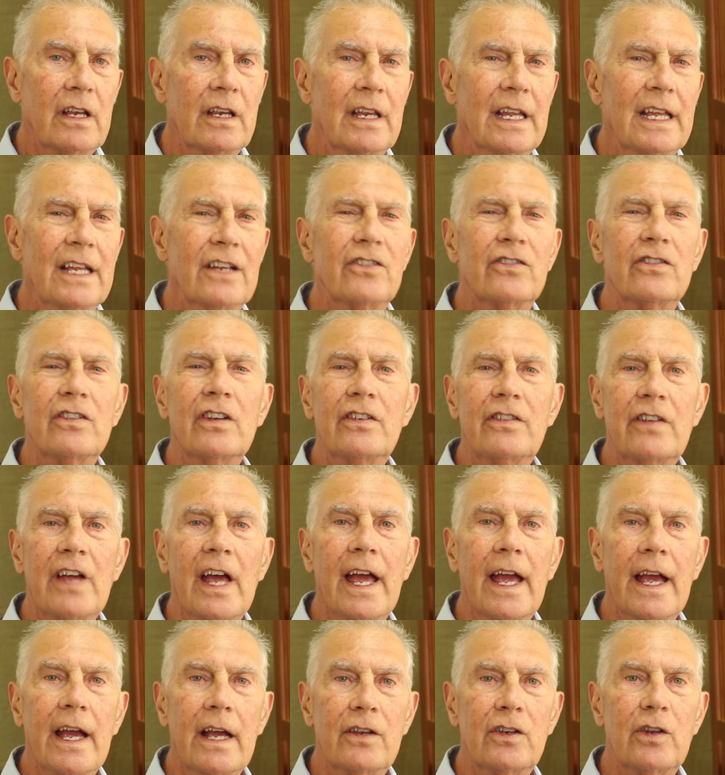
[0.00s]
needs to
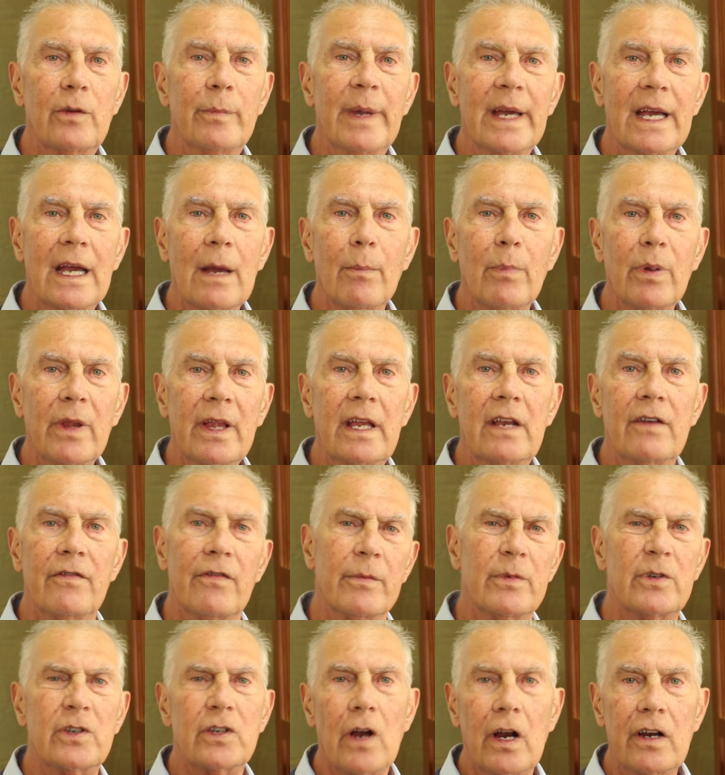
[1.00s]
take to be complete
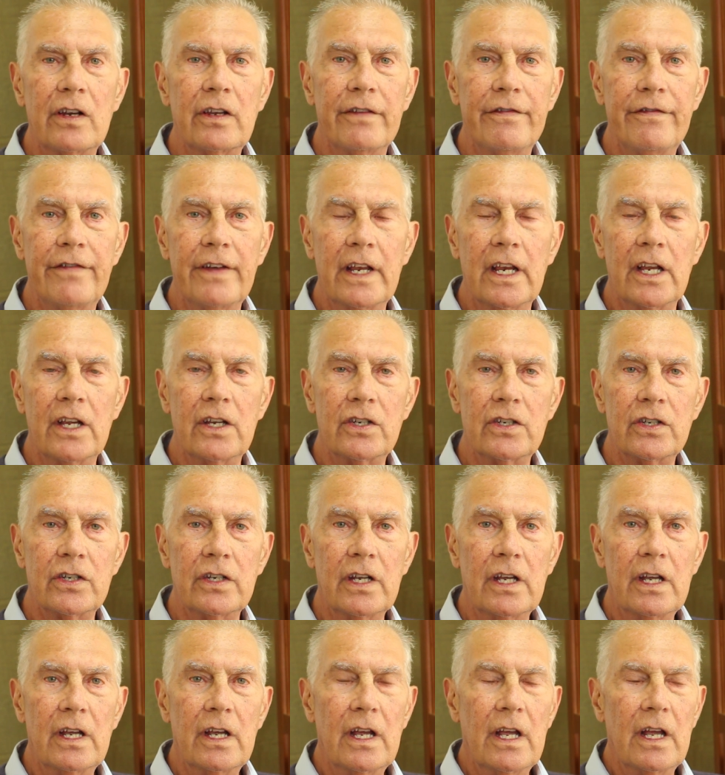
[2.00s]
from start to finish.
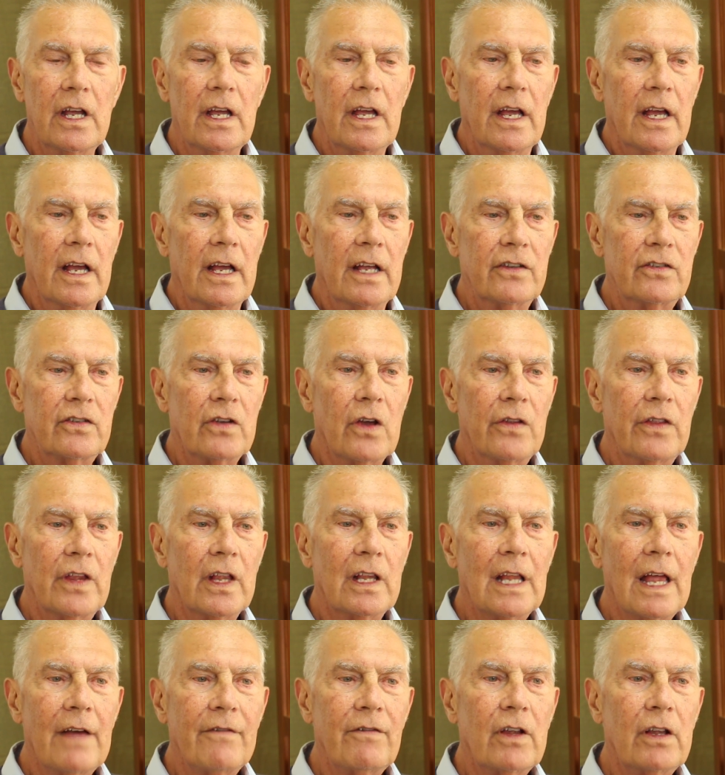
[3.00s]
And so the
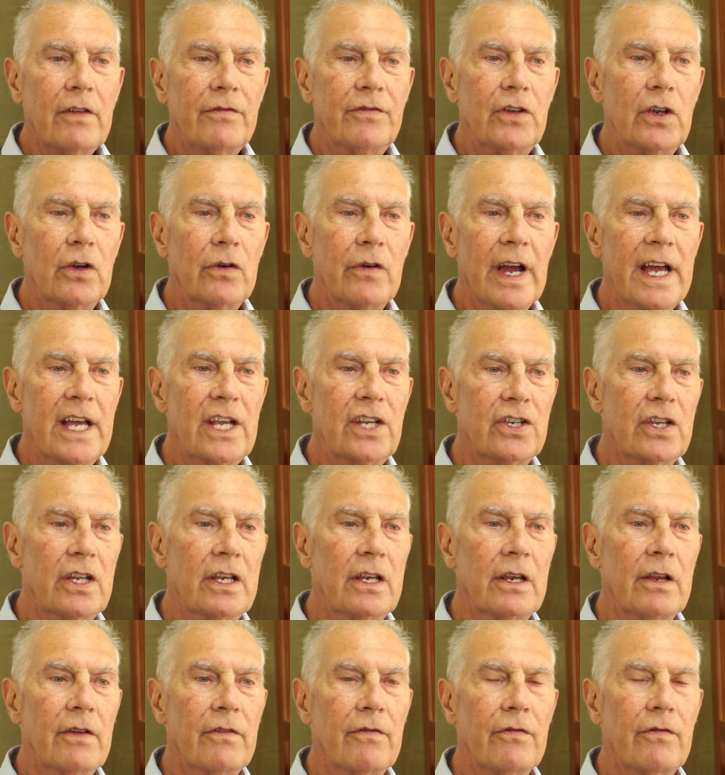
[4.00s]
level of duration